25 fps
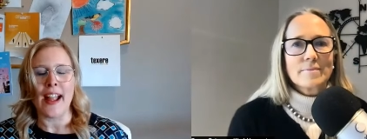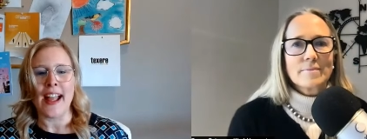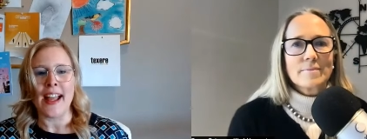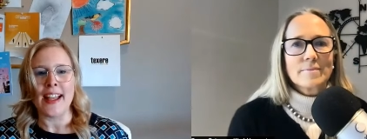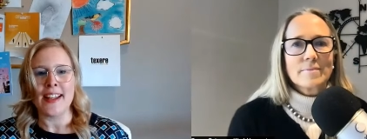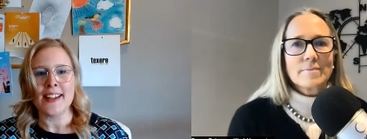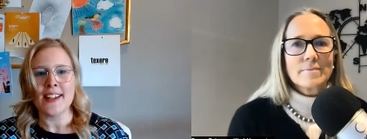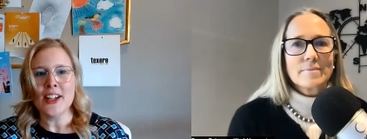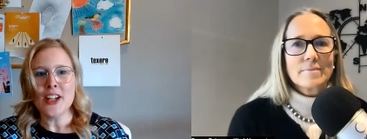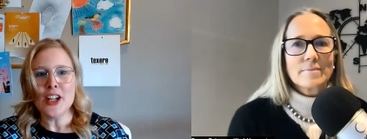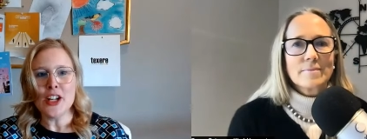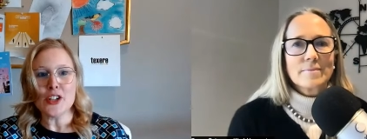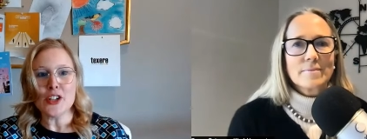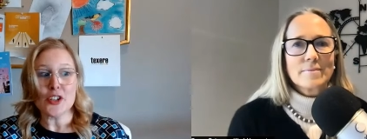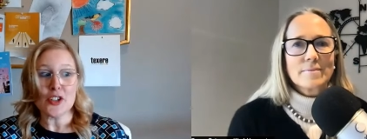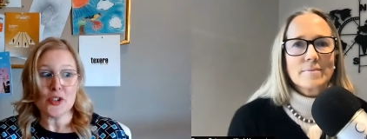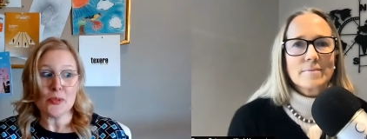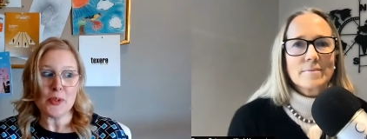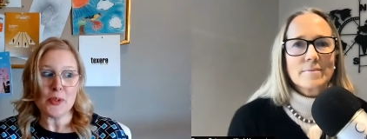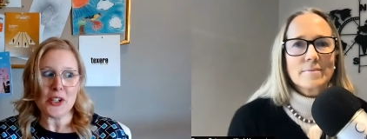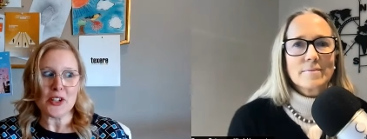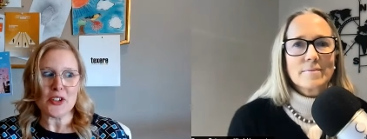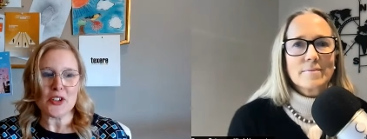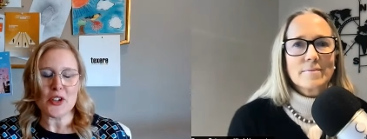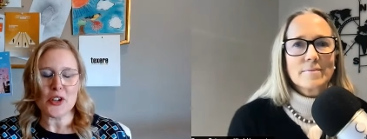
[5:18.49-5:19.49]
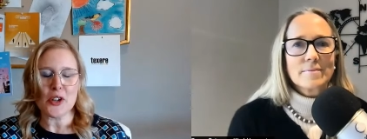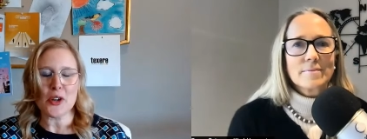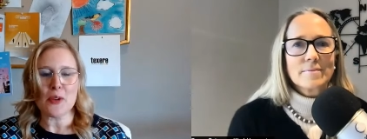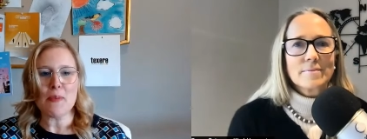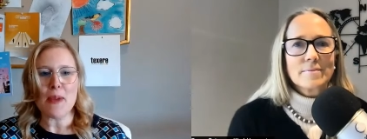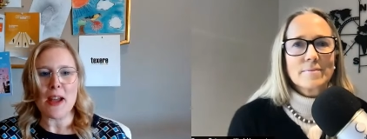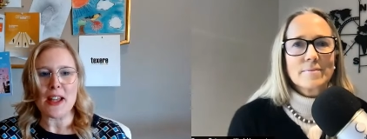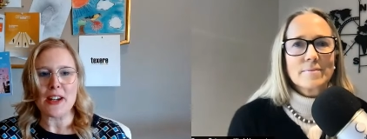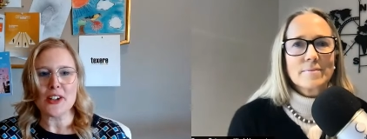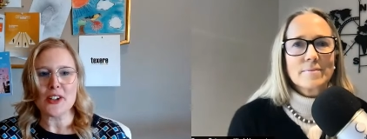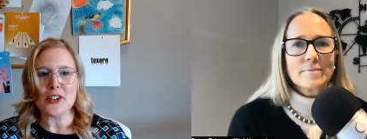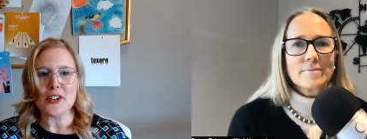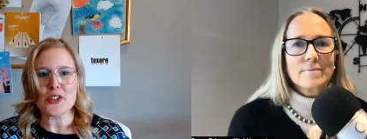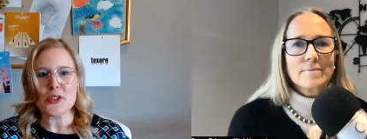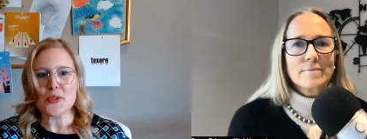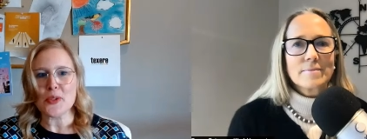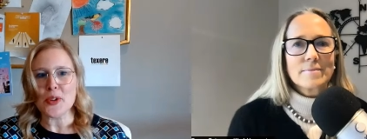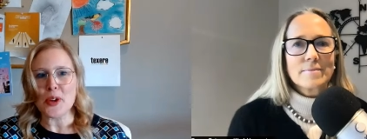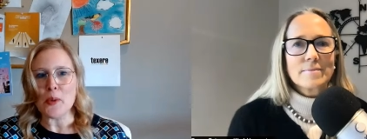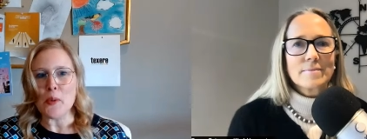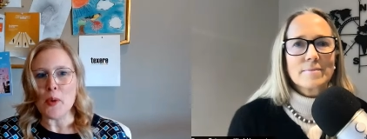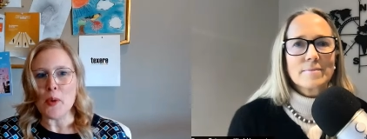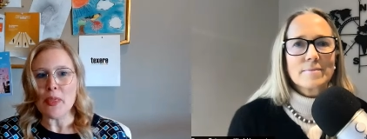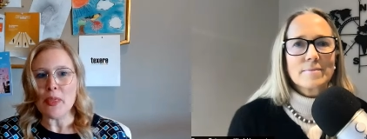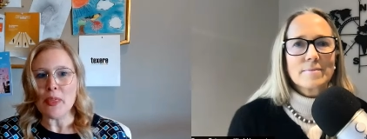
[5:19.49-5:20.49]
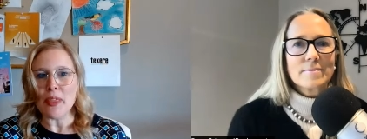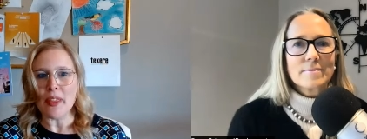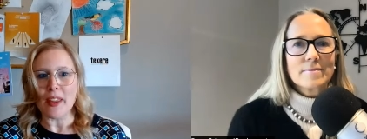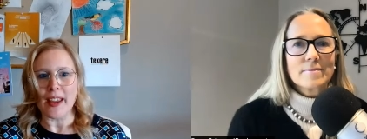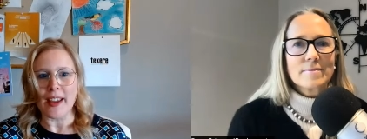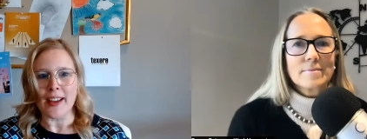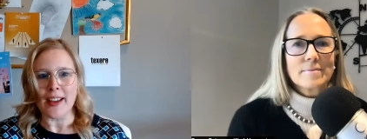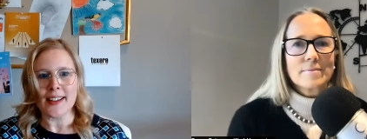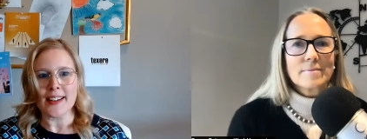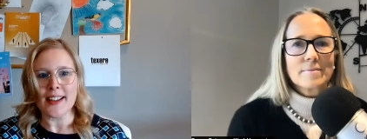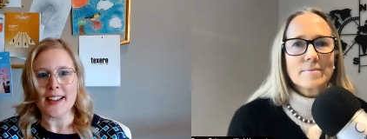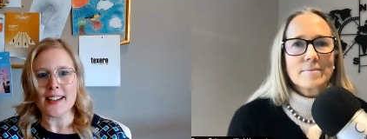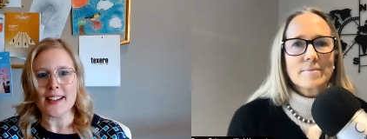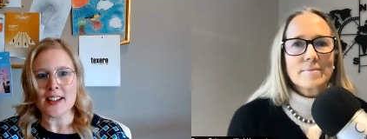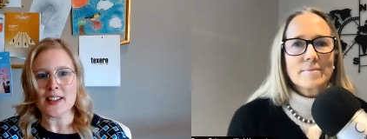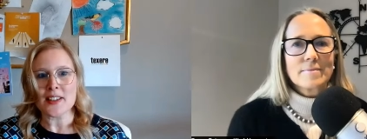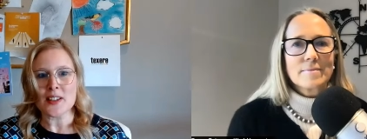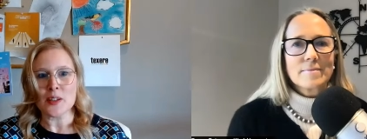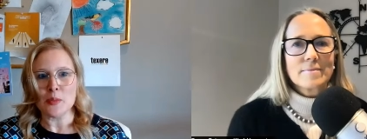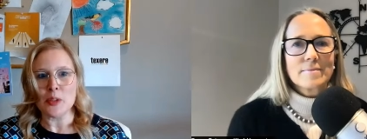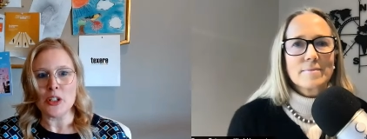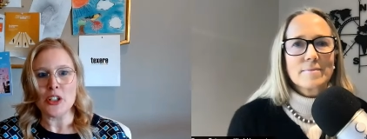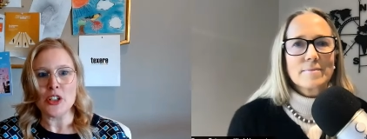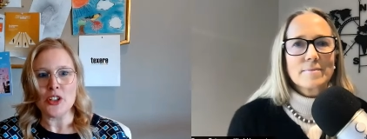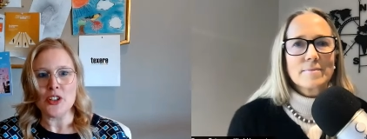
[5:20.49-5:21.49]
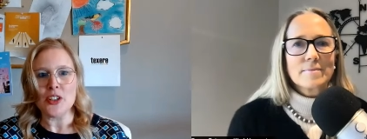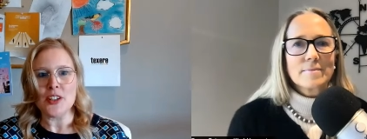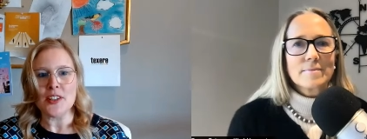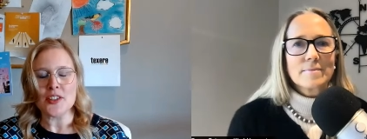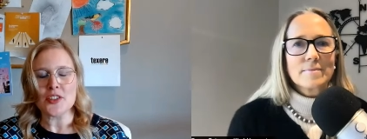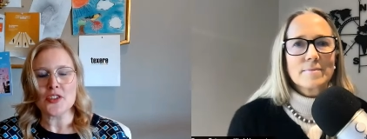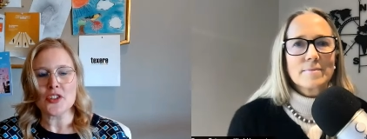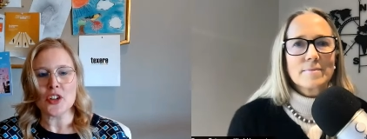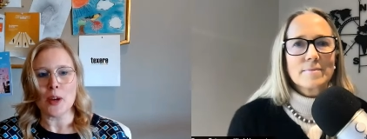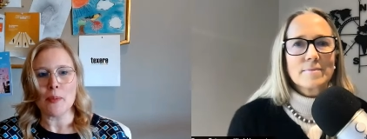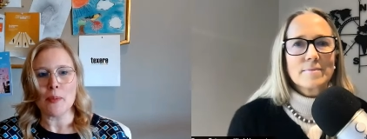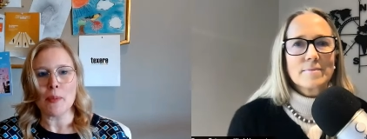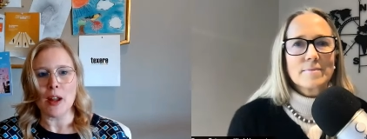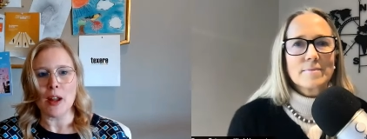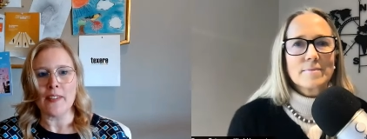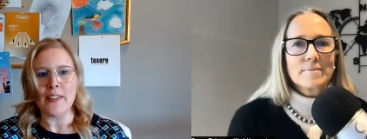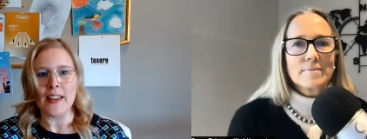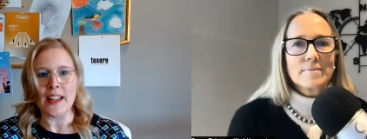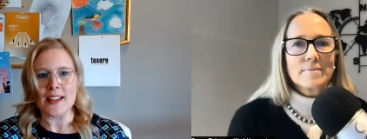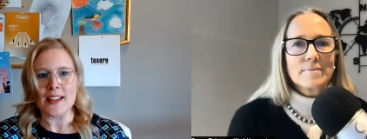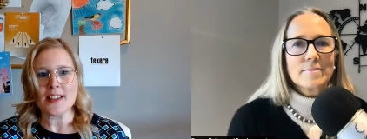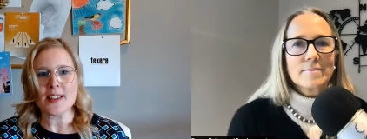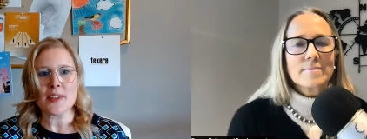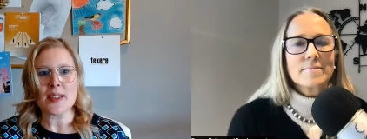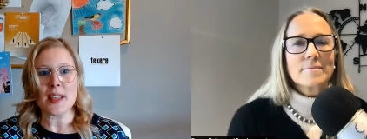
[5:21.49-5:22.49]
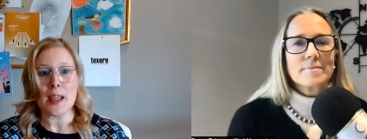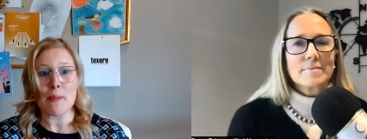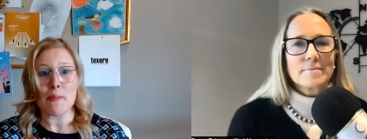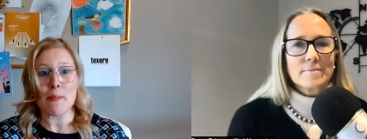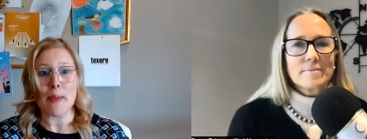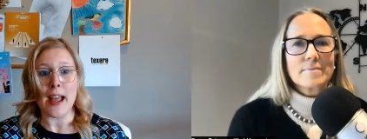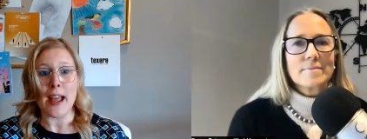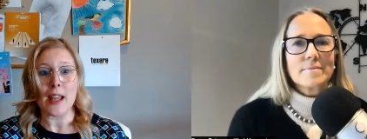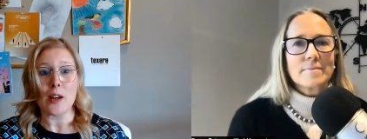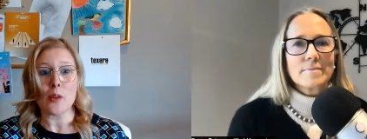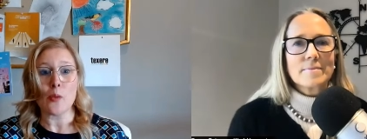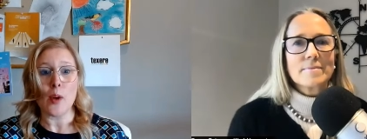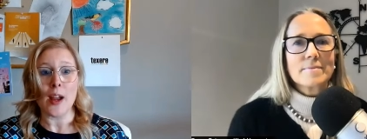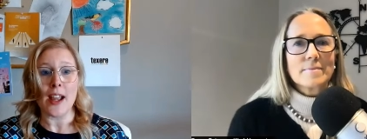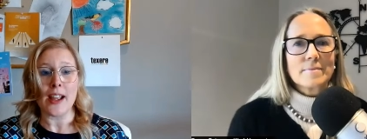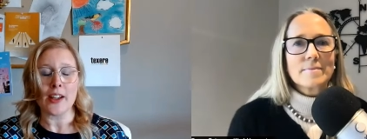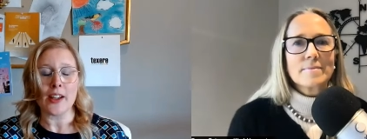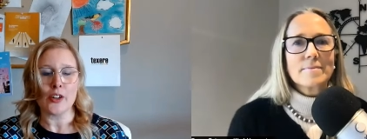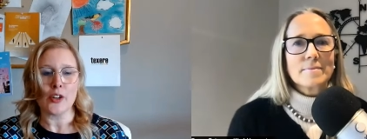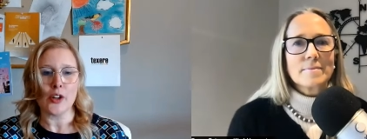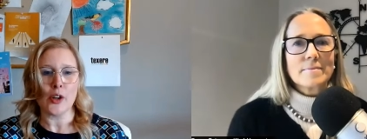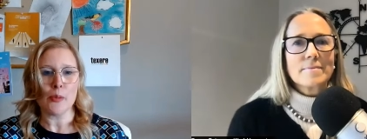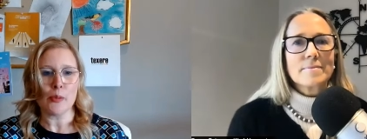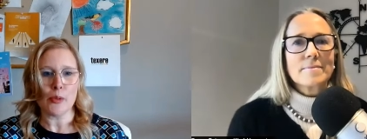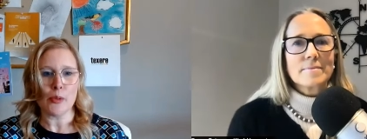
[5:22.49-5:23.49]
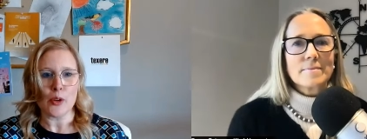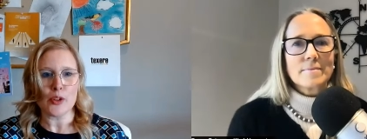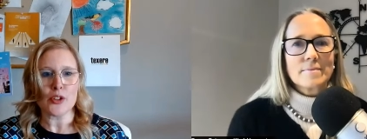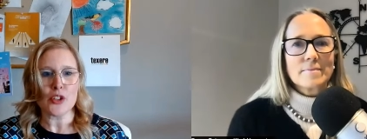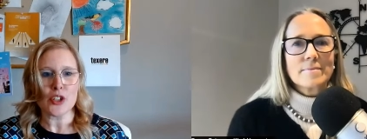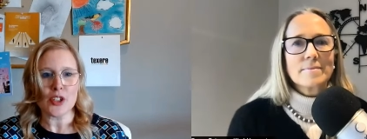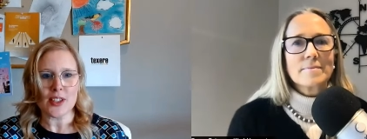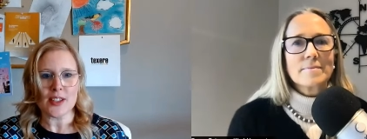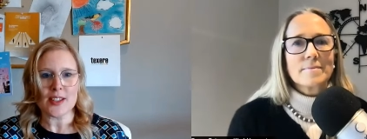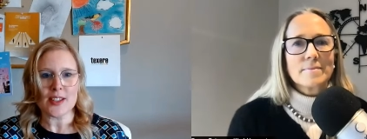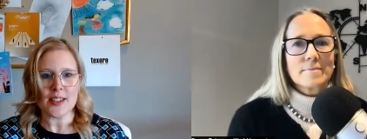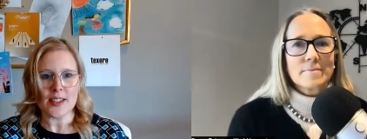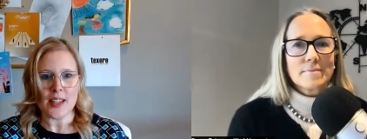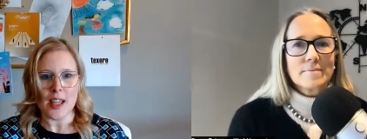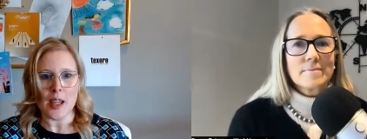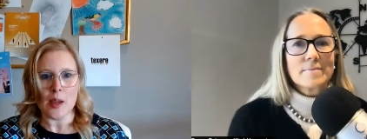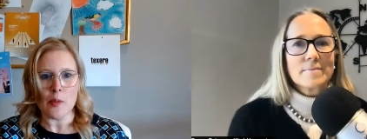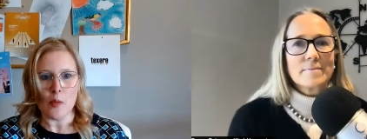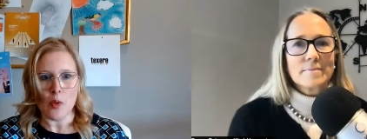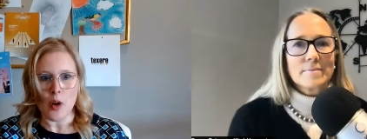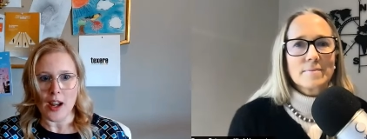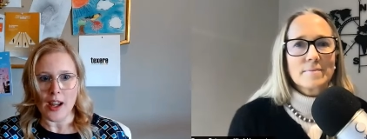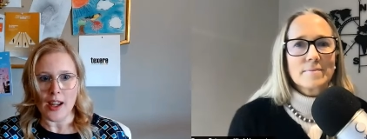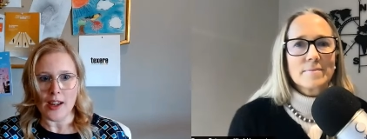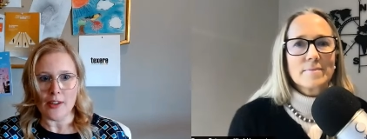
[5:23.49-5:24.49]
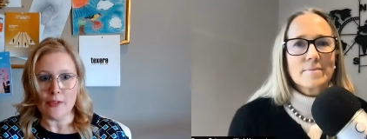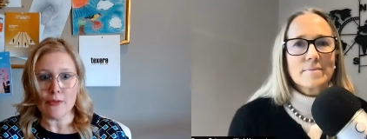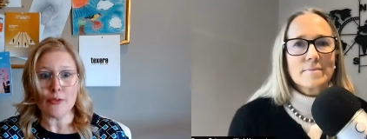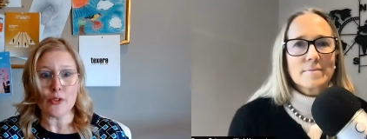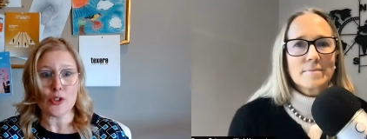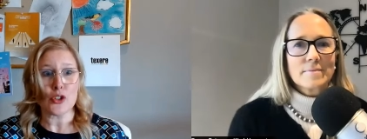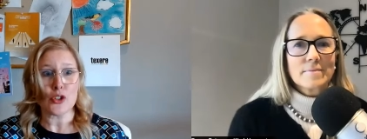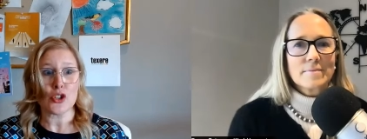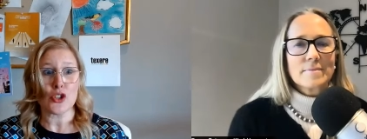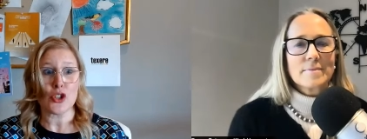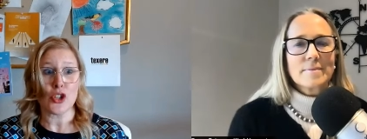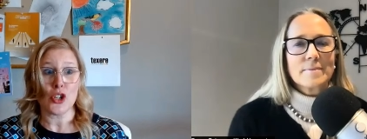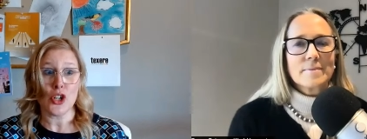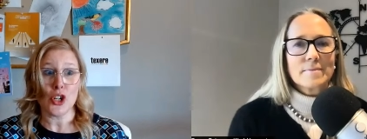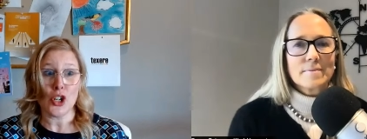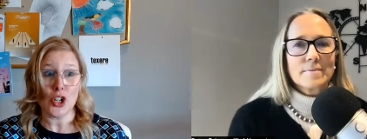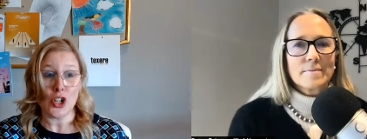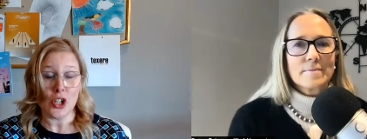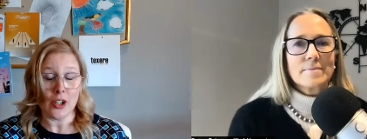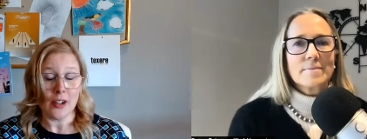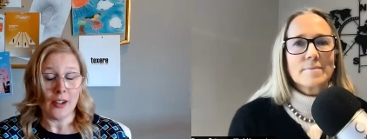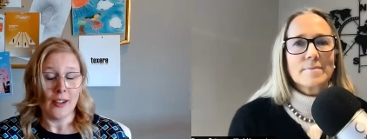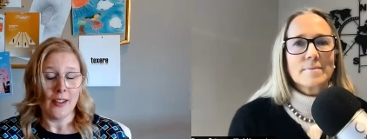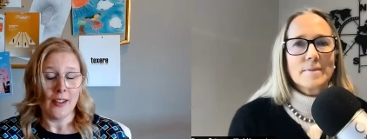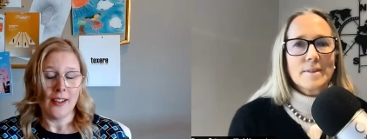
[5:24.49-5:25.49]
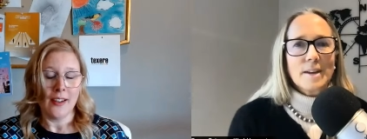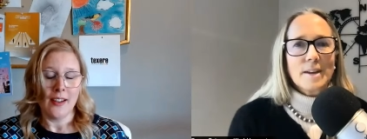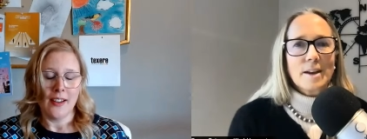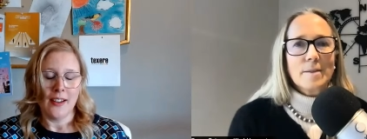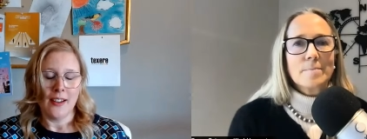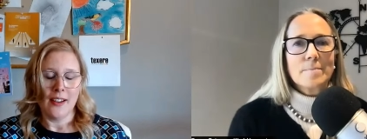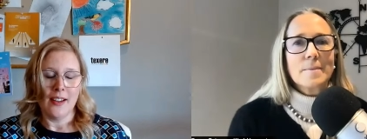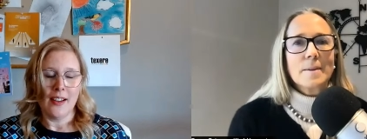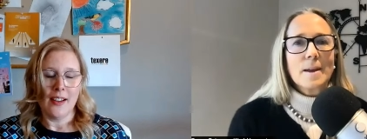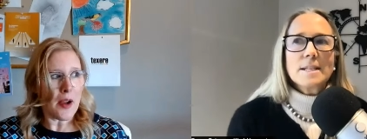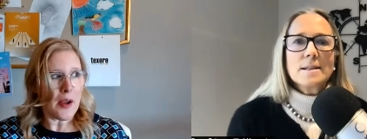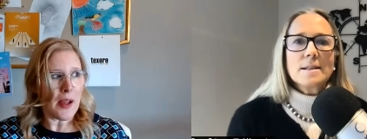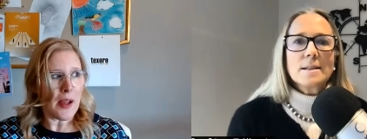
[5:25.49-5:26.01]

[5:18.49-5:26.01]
Speaker 1: And just because your competitor's doing one thing, it doesn't mean you need to jump on that same bandwagon or approach it the same way for sure. Yeah.